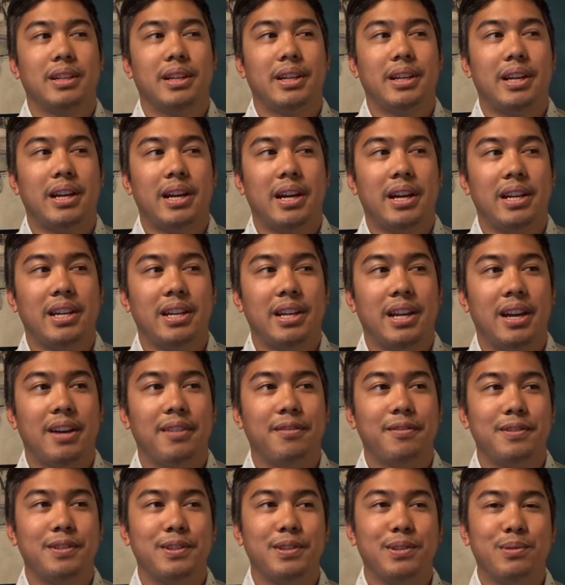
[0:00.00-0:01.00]
I
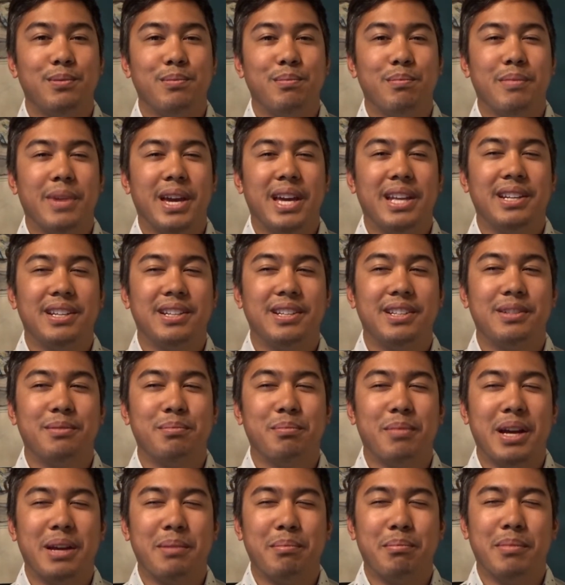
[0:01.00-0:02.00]
have to manage
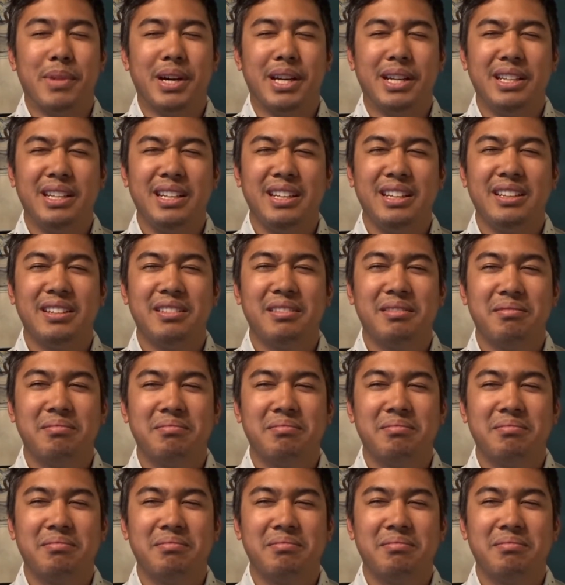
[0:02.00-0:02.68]
my money?